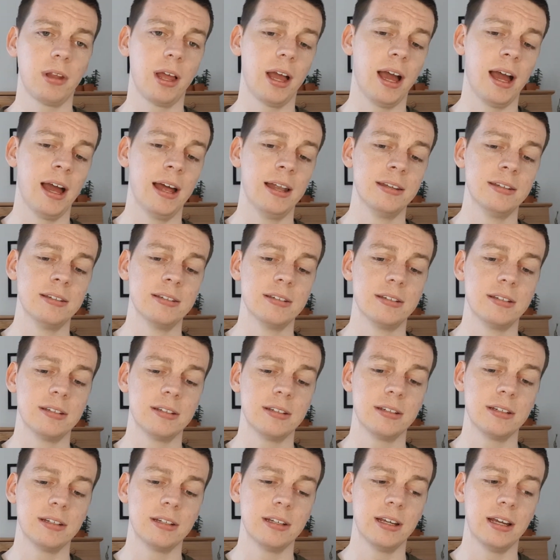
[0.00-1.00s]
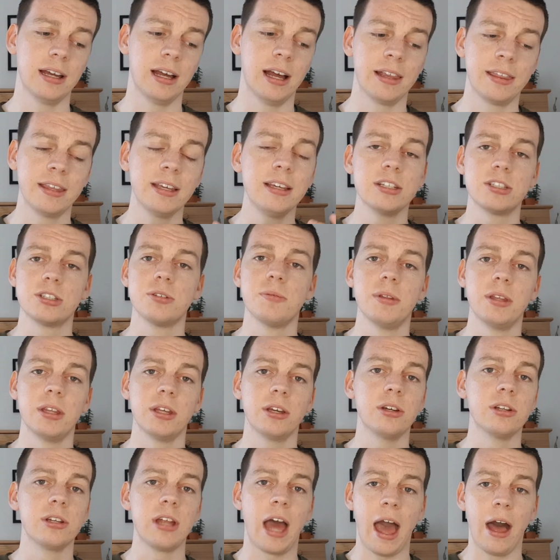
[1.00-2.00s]
And I think it's something that
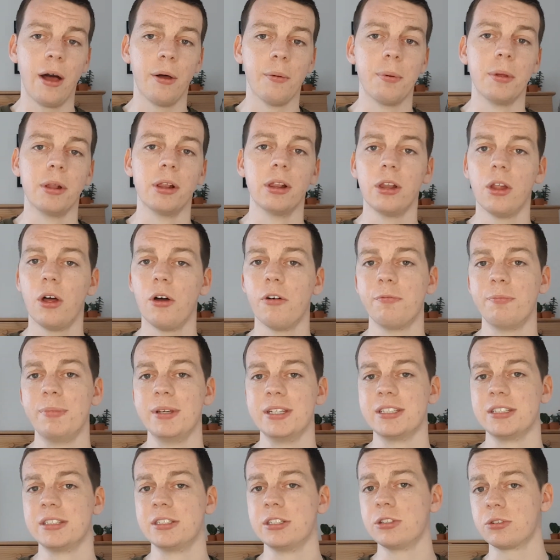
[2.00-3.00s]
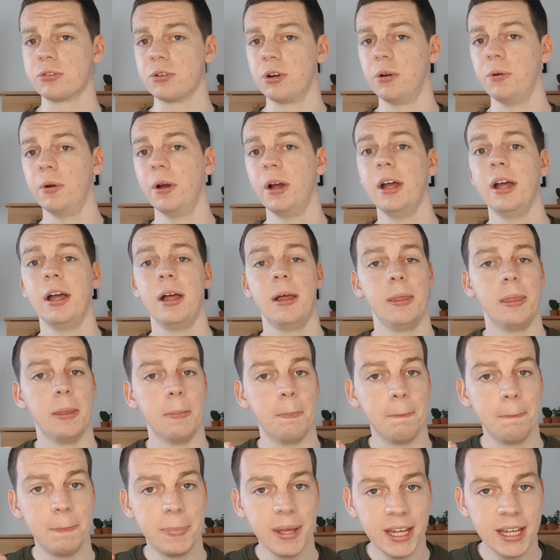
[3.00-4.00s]
could help a lot of businesses grow. The
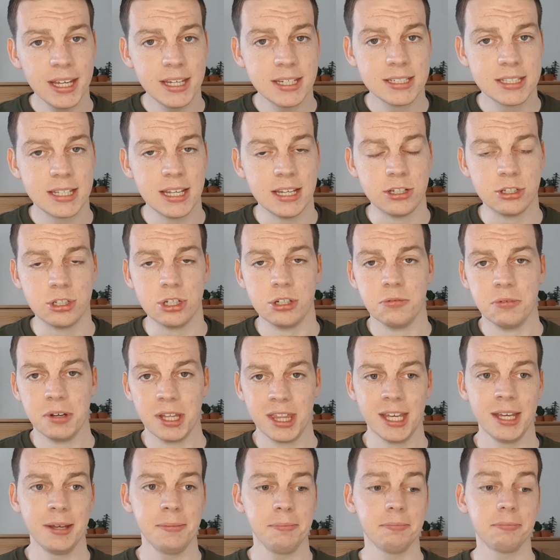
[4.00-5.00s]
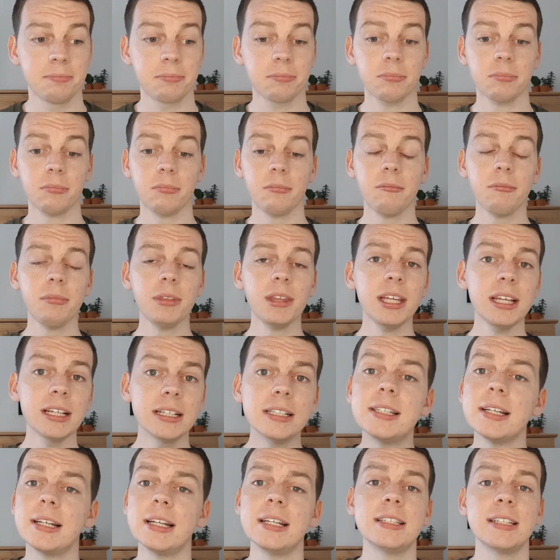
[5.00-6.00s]
biggest issue with it
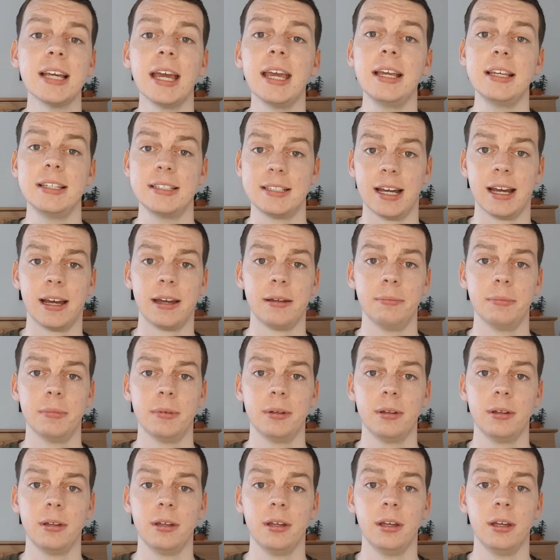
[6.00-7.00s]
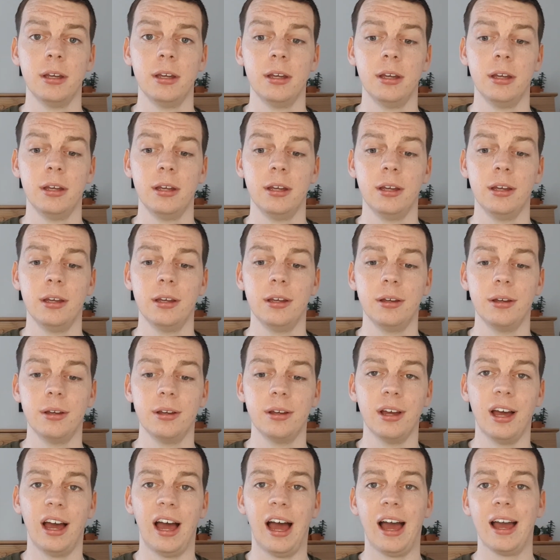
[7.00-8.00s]
is that it takes time.
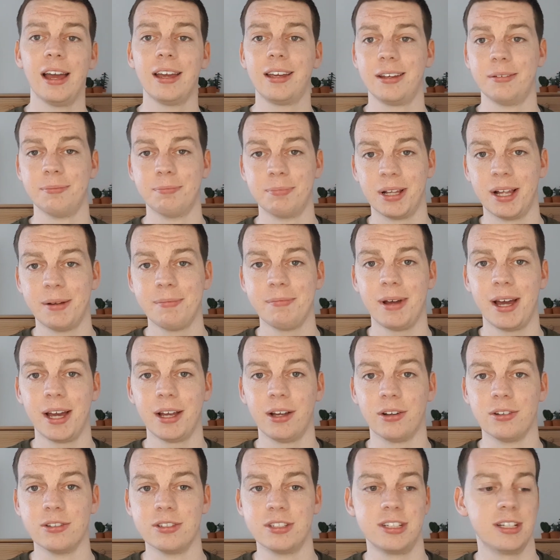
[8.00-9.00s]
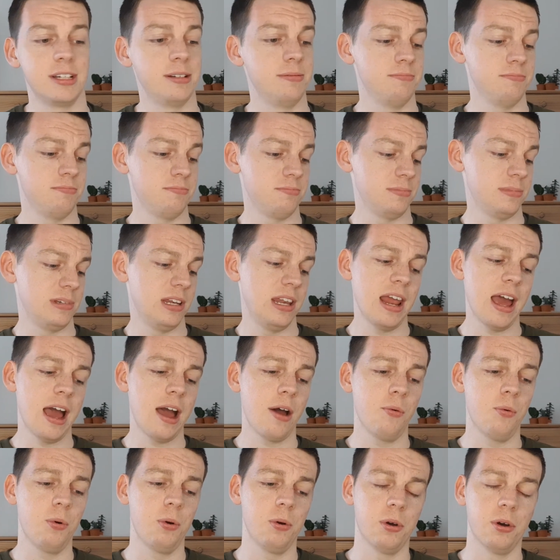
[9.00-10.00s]
I can plan my content
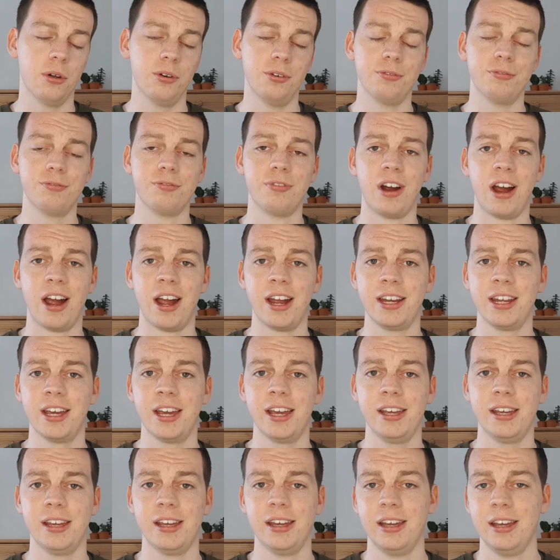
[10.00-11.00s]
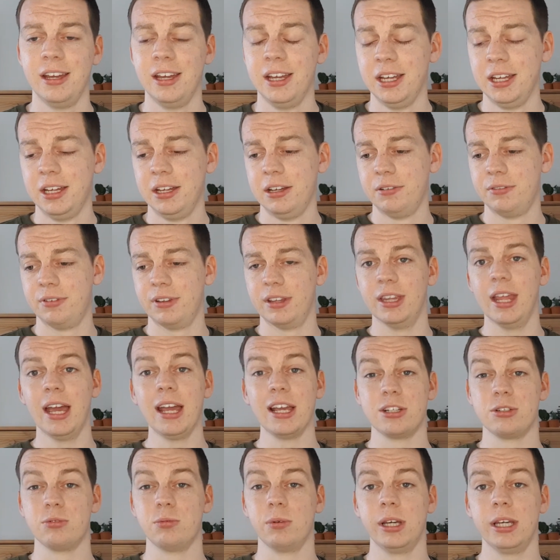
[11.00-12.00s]
now on a Friday for the
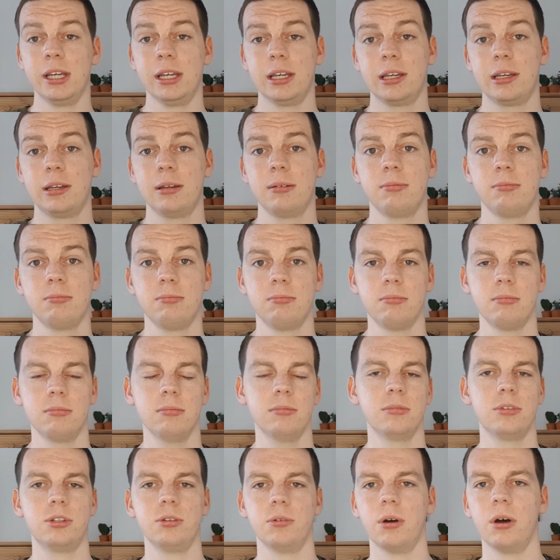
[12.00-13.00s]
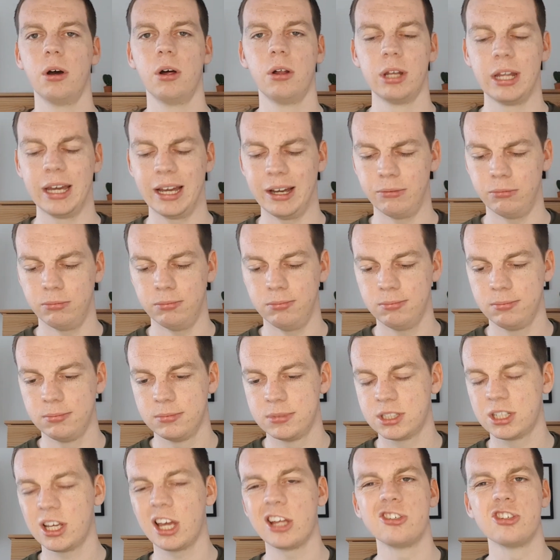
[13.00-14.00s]
next week, do it all now,
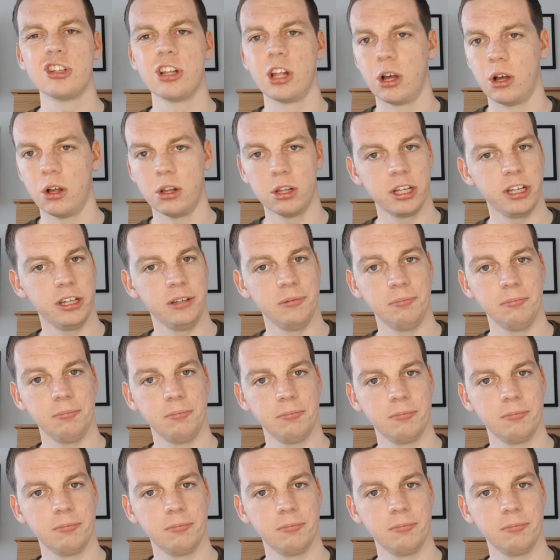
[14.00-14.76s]
schedule it all in,